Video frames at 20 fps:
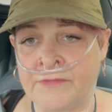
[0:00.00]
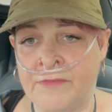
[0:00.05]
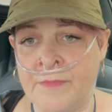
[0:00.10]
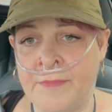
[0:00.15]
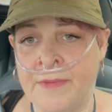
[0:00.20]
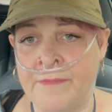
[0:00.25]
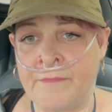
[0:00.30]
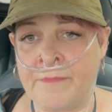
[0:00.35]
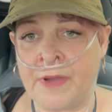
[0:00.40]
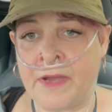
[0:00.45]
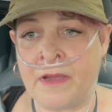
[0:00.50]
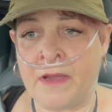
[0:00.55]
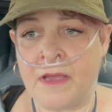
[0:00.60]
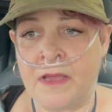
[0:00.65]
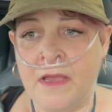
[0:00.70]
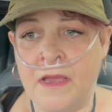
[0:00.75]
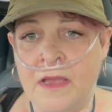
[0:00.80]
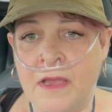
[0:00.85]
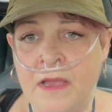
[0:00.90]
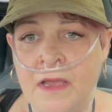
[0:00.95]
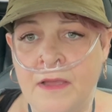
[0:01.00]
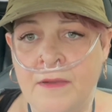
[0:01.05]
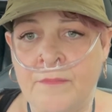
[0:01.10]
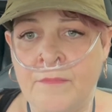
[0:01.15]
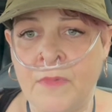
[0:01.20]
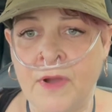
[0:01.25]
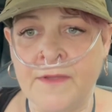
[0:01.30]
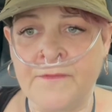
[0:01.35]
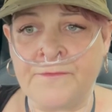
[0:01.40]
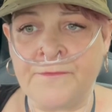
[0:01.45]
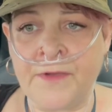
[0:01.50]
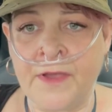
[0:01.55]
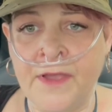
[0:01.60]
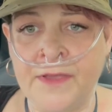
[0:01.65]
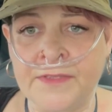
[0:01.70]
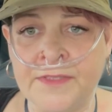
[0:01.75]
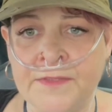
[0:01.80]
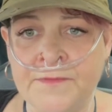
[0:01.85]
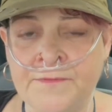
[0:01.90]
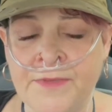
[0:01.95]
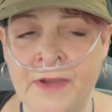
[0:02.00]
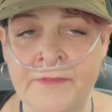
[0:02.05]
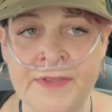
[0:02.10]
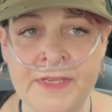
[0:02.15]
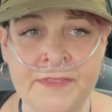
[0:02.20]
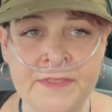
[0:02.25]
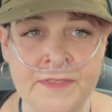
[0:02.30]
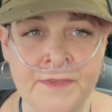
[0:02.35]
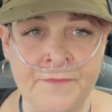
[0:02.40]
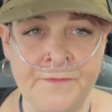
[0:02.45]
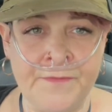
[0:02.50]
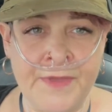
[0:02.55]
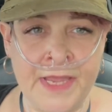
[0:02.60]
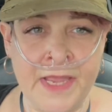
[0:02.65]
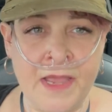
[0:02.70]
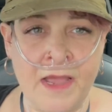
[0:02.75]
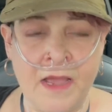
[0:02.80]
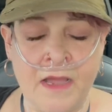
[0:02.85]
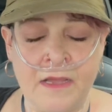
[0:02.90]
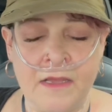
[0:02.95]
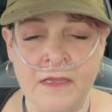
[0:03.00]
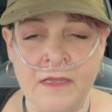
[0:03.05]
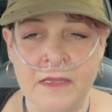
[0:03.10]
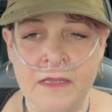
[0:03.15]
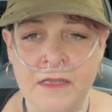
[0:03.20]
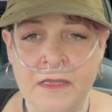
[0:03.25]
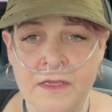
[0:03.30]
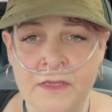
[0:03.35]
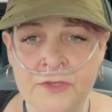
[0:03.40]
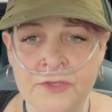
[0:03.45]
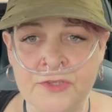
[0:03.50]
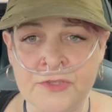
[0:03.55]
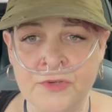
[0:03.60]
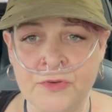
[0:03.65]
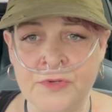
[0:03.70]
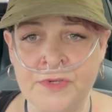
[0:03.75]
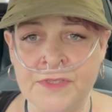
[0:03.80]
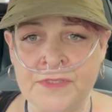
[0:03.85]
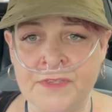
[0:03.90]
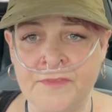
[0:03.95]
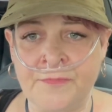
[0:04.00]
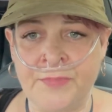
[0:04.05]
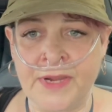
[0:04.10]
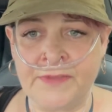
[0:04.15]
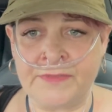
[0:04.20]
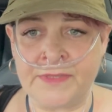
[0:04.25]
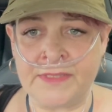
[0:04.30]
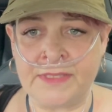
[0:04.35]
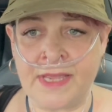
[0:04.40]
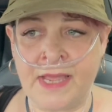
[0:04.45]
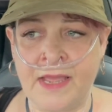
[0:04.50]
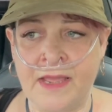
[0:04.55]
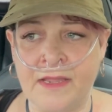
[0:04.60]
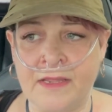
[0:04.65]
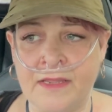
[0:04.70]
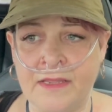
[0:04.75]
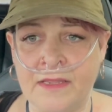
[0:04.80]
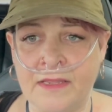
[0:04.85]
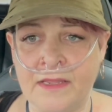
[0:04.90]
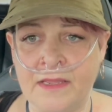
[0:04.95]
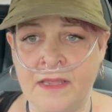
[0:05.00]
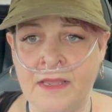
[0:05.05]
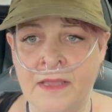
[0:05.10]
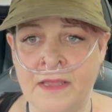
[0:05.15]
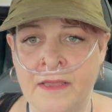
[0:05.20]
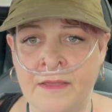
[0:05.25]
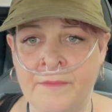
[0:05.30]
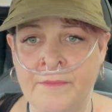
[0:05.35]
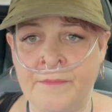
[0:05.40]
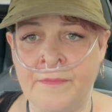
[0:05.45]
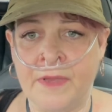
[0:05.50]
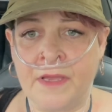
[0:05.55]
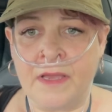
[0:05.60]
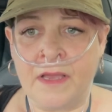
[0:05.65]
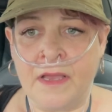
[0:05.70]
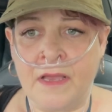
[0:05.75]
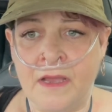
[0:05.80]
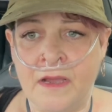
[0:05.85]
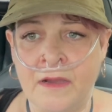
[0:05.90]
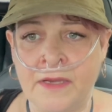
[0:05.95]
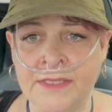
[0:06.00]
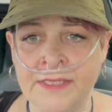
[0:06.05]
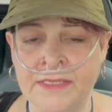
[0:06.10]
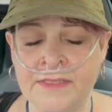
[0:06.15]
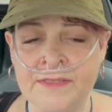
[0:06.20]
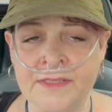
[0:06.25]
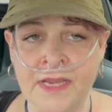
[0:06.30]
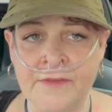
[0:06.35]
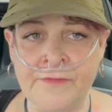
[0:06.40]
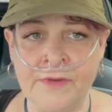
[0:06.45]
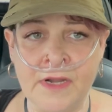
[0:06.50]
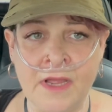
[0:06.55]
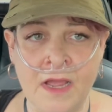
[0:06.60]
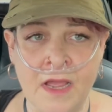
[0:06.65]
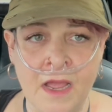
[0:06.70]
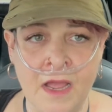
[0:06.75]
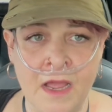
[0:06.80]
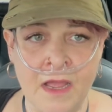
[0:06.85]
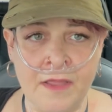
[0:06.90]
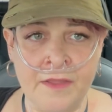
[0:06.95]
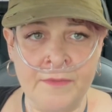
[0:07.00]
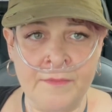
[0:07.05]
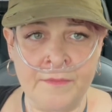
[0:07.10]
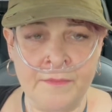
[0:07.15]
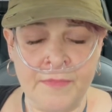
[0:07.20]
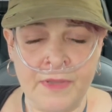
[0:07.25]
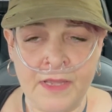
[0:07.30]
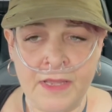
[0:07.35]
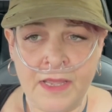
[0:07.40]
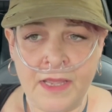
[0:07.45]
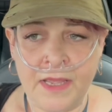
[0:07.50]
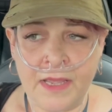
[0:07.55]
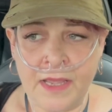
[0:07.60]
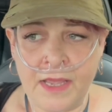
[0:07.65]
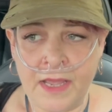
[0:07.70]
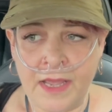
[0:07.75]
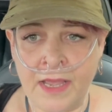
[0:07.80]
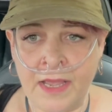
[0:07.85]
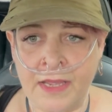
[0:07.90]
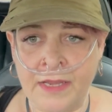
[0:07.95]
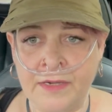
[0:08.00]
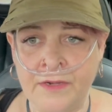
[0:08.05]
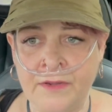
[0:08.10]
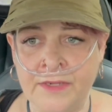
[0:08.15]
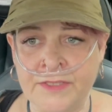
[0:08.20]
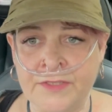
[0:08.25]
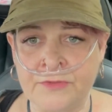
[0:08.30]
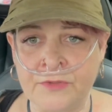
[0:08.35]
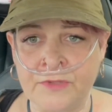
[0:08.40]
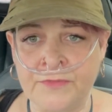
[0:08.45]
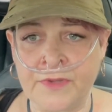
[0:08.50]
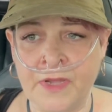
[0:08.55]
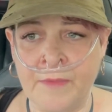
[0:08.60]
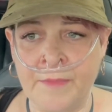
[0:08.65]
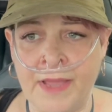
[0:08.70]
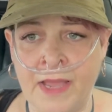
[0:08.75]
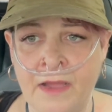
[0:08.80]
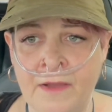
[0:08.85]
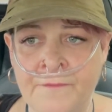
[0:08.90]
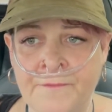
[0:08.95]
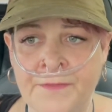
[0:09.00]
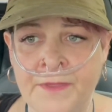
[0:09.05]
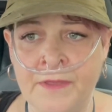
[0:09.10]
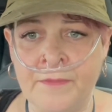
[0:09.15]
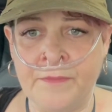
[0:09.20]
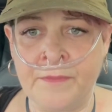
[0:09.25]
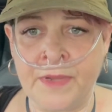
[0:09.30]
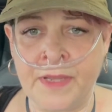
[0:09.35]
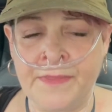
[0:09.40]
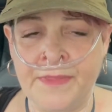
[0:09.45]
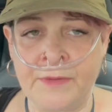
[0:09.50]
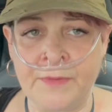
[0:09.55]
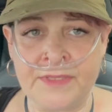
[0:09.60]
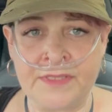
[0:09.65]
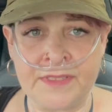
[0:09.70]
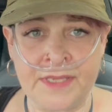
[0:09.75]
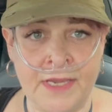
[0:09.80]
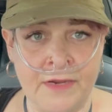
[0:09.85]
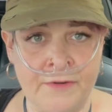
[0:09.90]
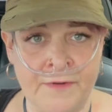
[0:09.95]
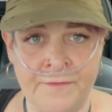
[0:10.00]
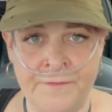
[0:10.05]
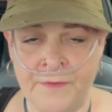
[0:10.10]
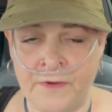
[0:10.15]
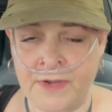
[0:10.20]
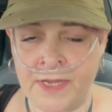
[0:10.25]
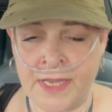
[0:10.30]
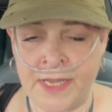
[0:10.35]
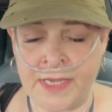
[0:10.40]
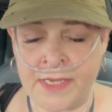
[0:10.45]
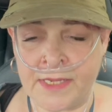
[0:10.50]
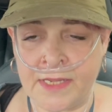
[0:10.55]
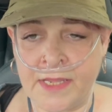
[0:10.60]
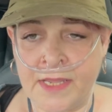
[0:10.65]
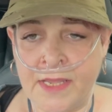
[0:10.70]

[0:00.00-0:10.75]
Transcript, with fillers: remember my first very severe shortness of breath attack. I'd had several at home and I'd sort of come out of them and they were terrifying.